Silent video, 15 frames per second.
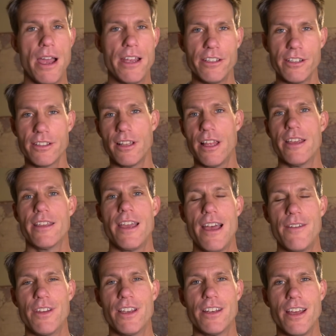I just like
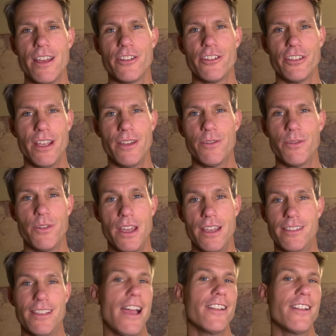having a nice shaved face.